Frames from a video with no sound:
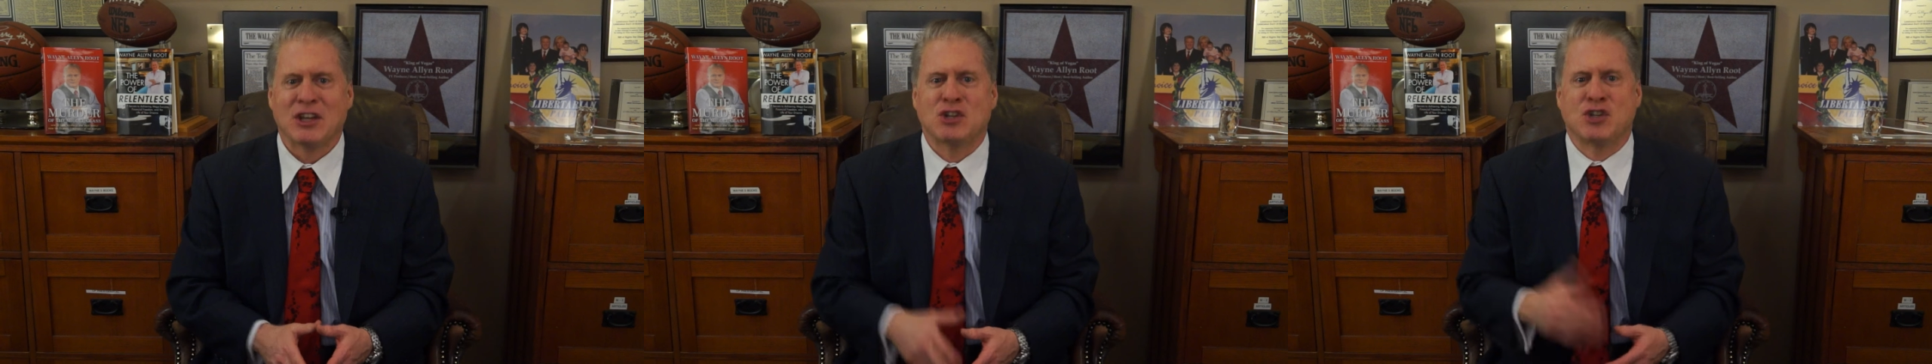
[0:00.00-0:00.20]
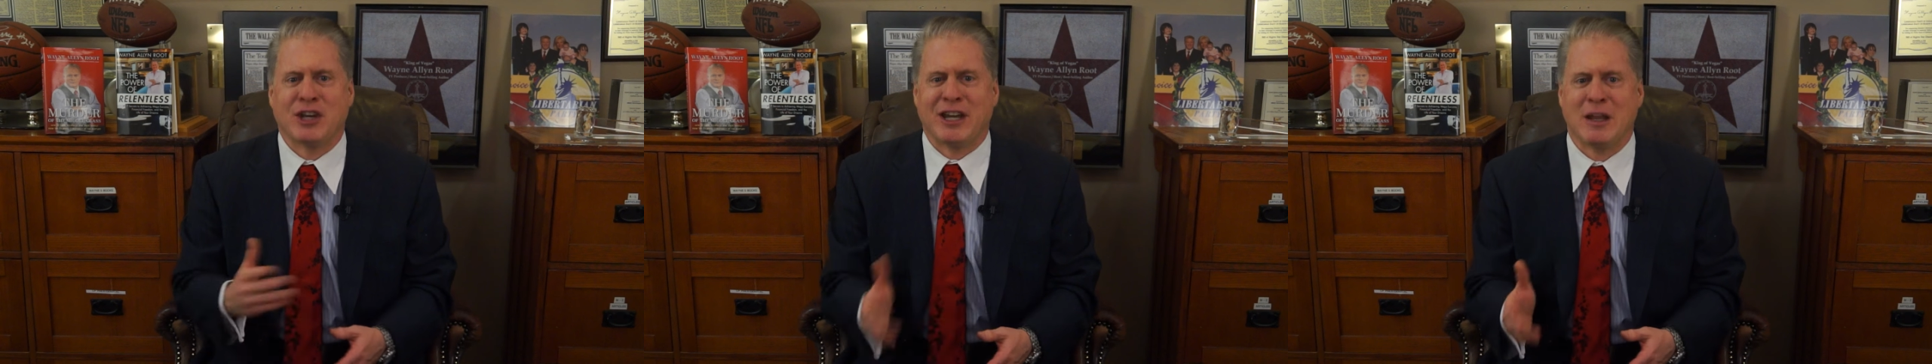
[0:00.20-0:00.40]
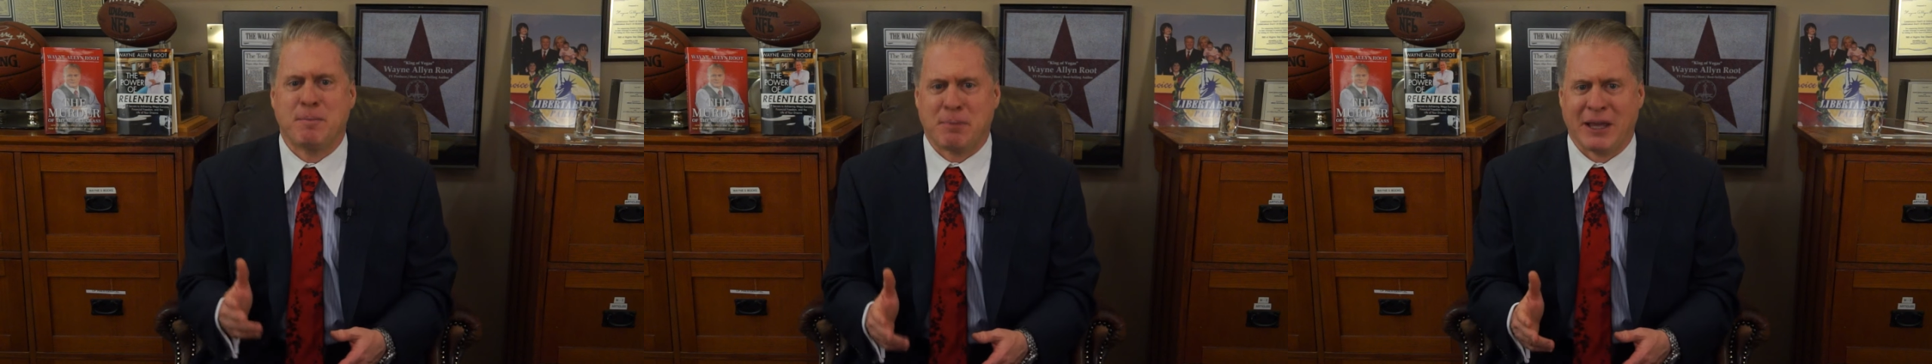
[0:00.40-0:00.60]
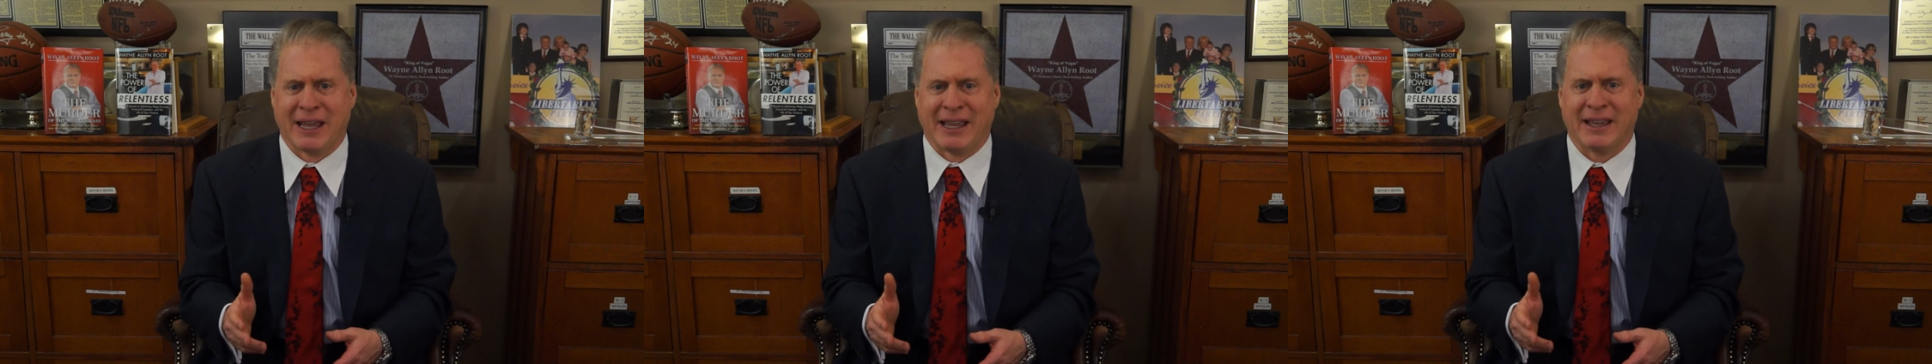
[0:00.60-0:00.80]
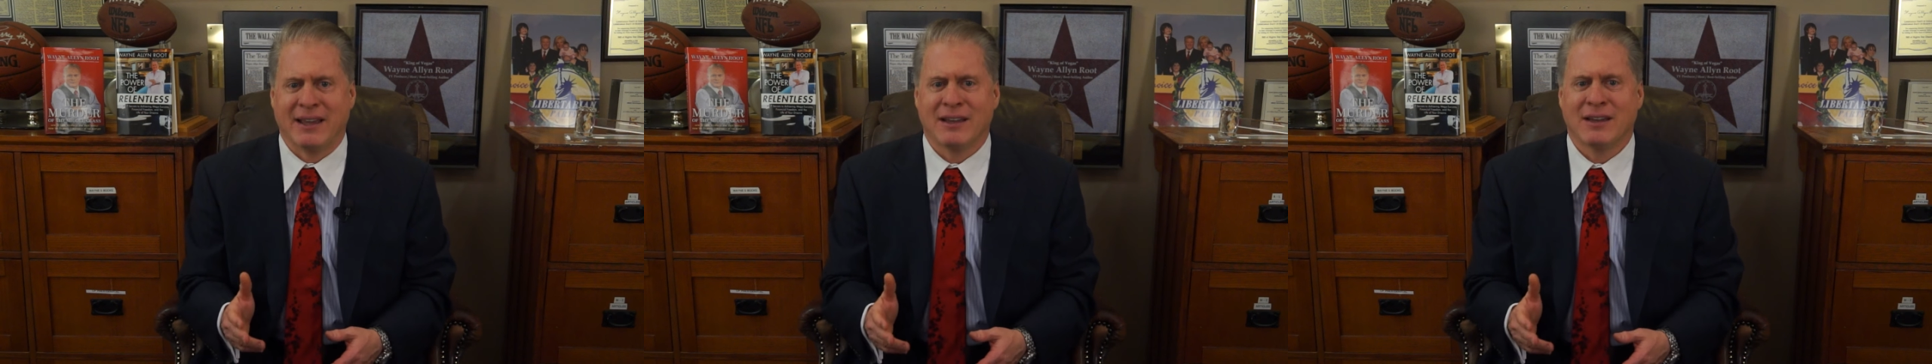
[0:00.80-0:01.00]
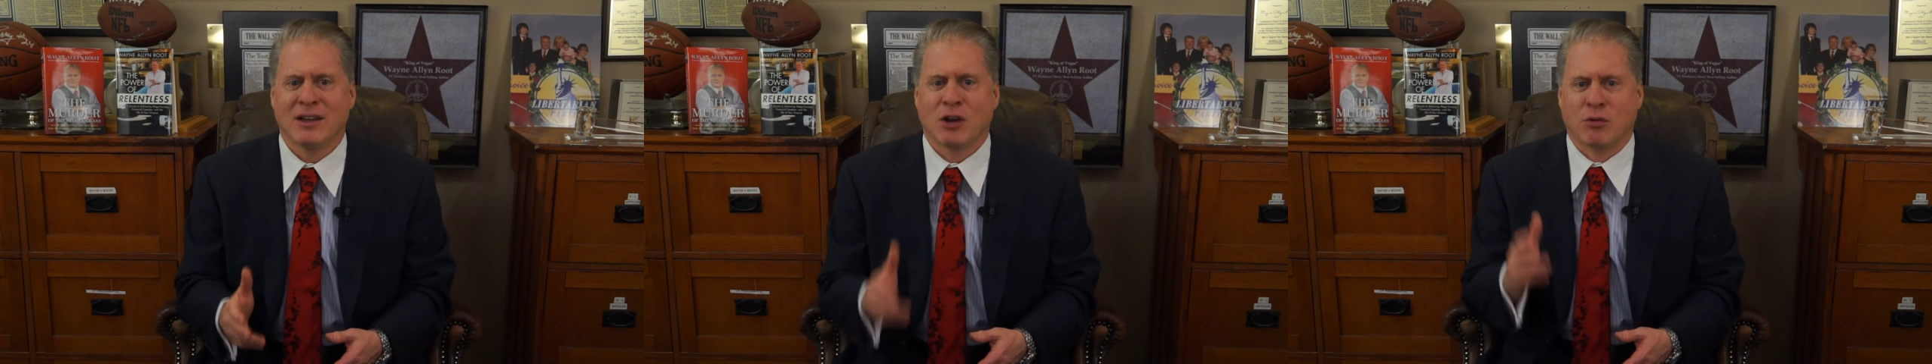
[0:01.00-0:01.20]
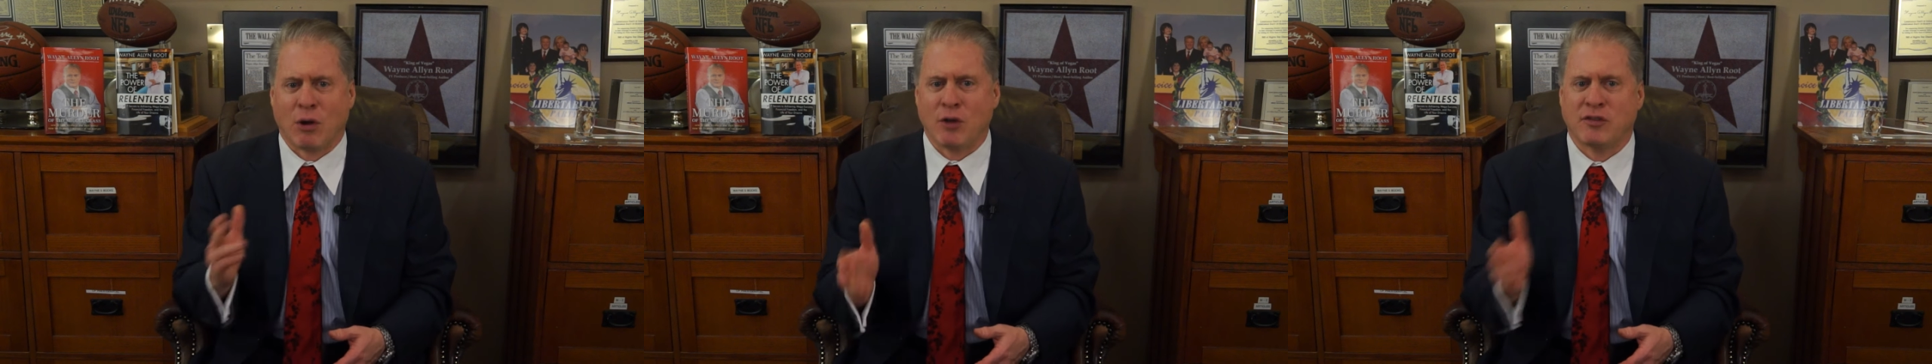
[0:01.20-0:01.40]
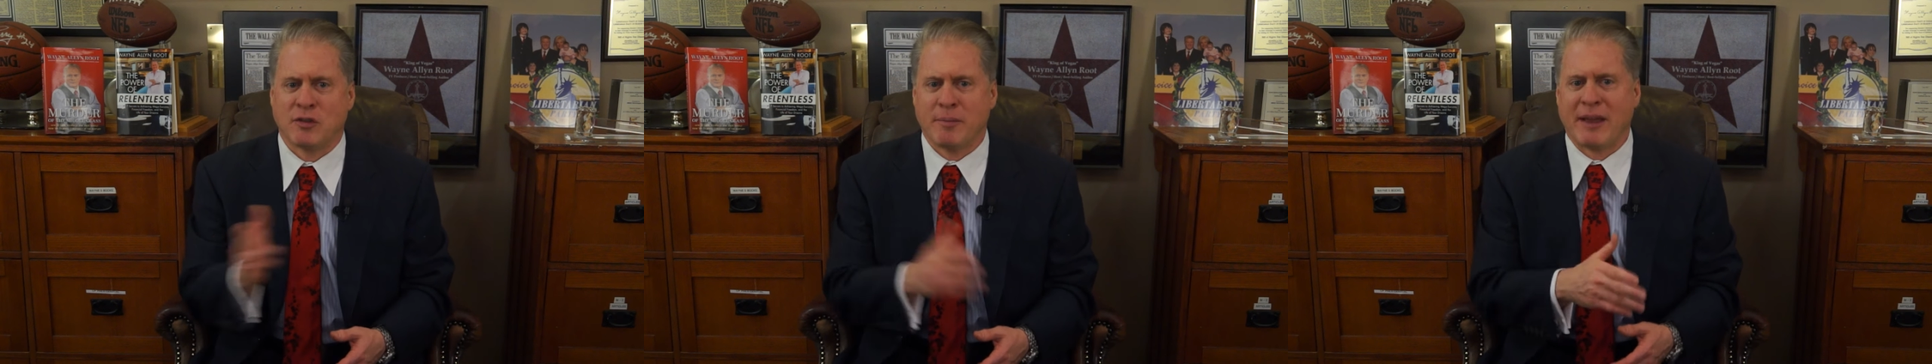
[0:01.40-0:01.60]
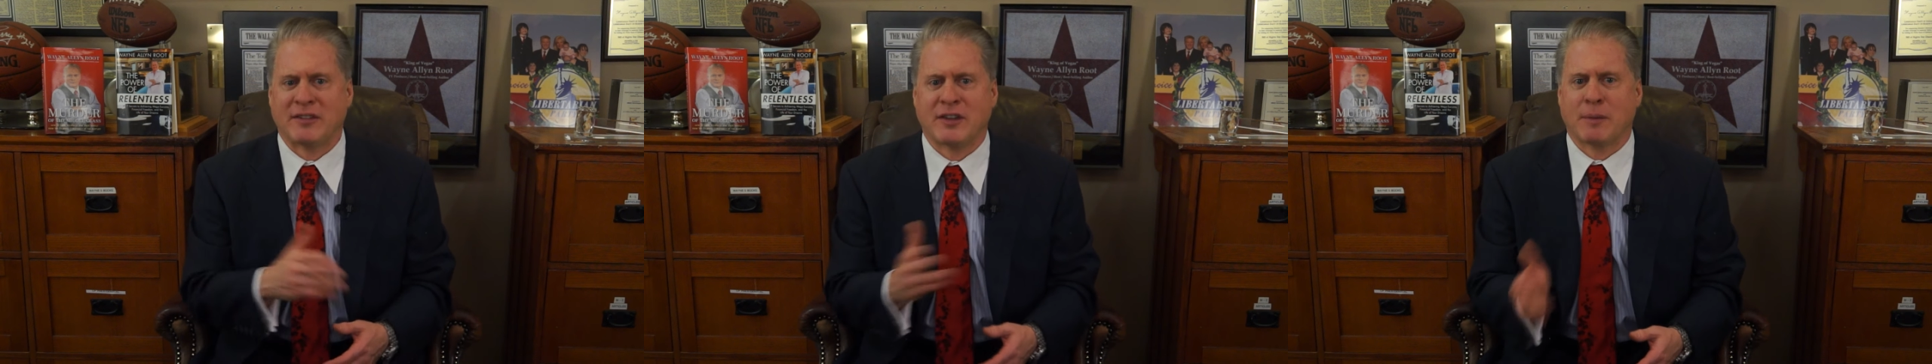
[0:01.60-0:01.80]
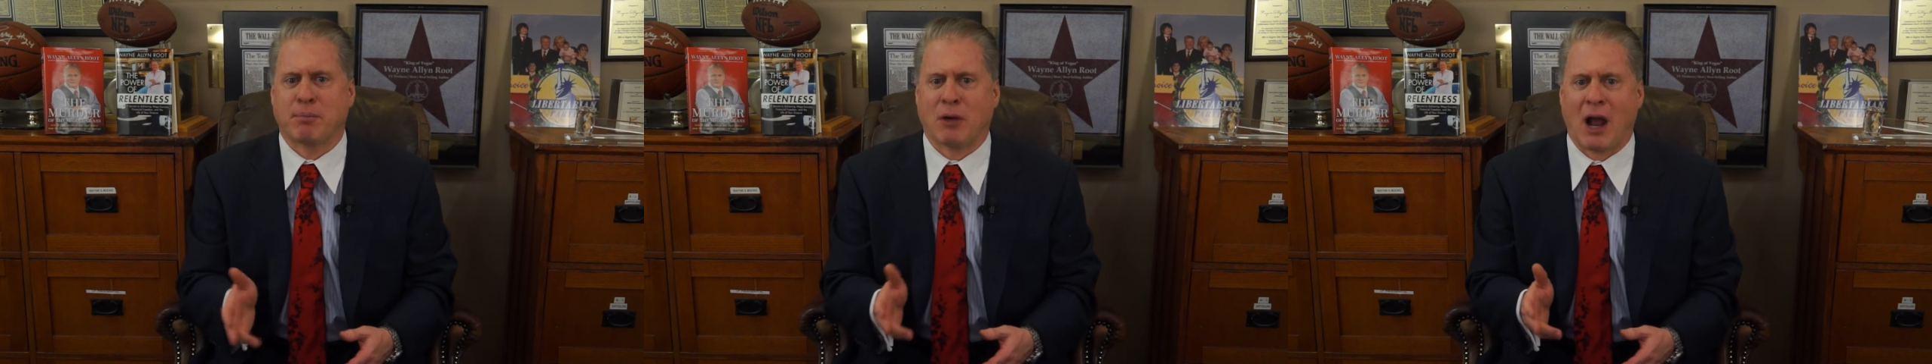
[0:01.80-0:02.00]
GDP, gross
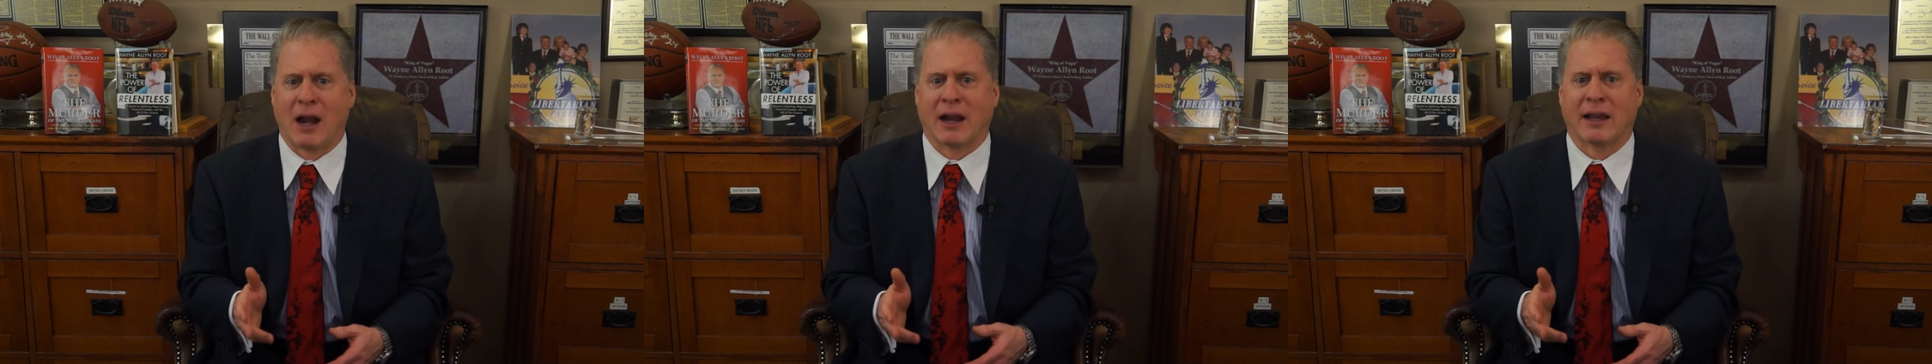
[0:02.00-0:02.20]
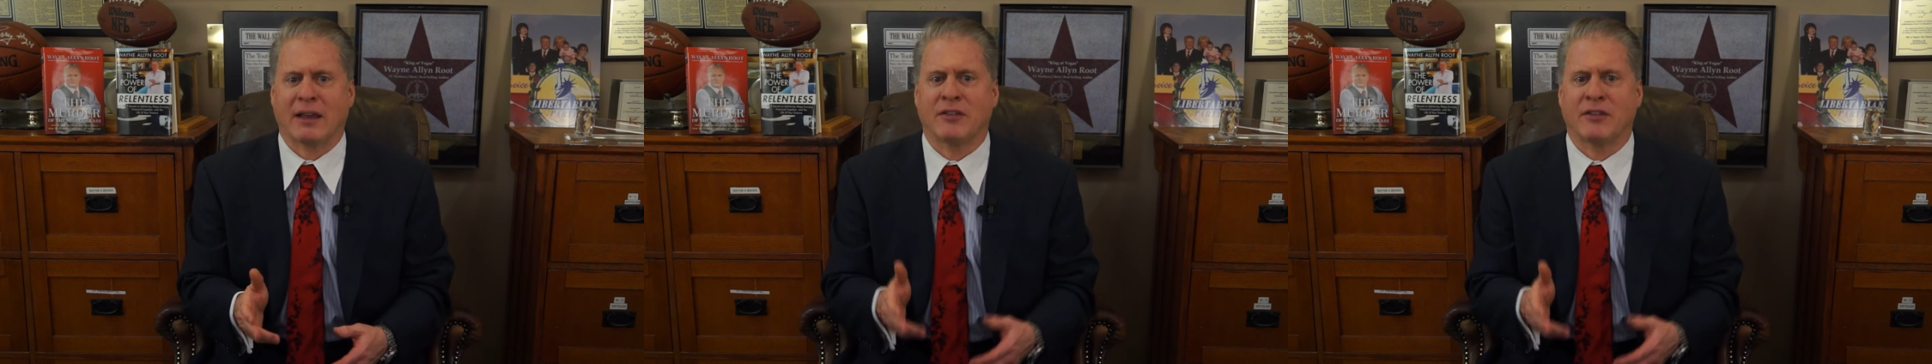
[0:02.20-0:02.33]
domestic product,